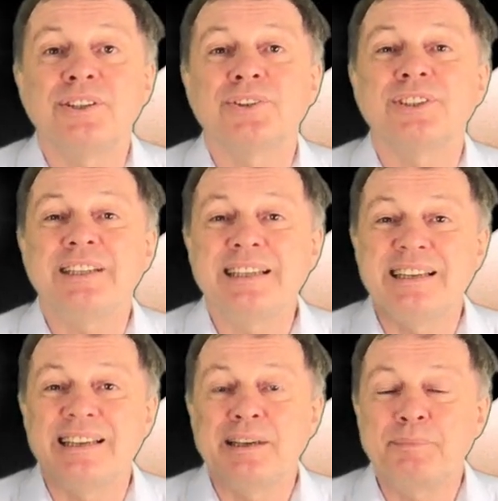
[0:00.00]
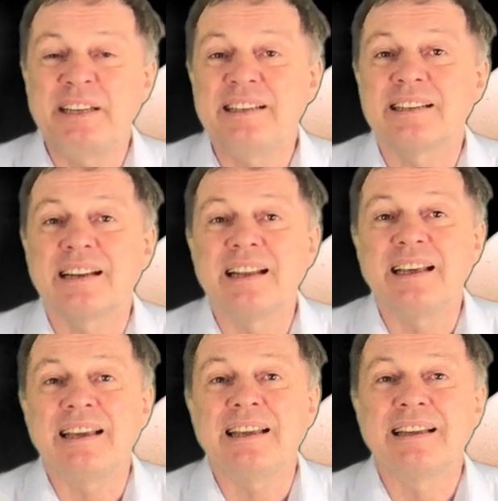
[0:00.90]
you see
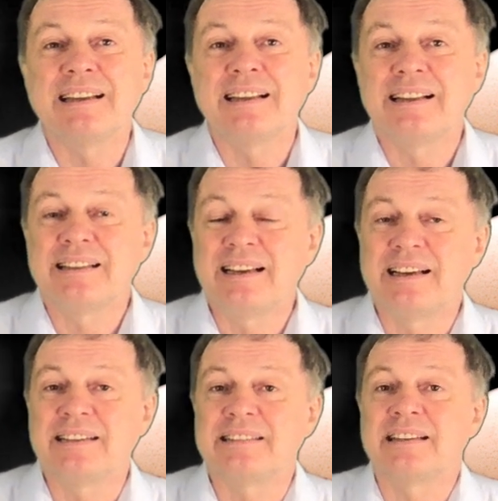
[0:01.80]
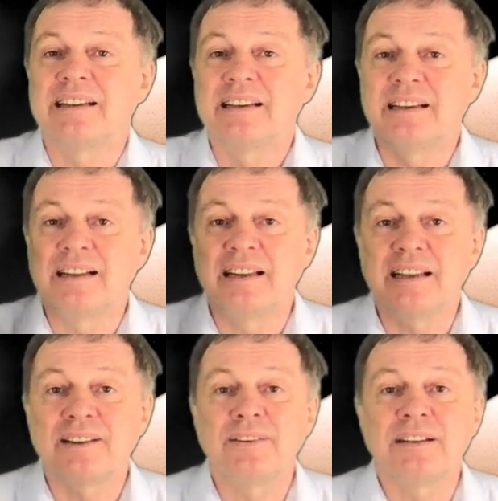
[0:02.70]
immediately there's a
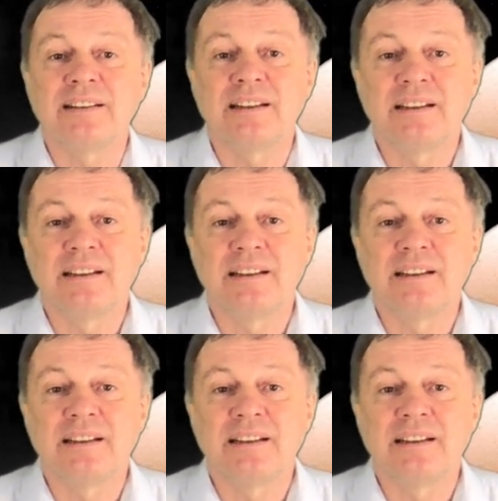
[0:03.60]
liquid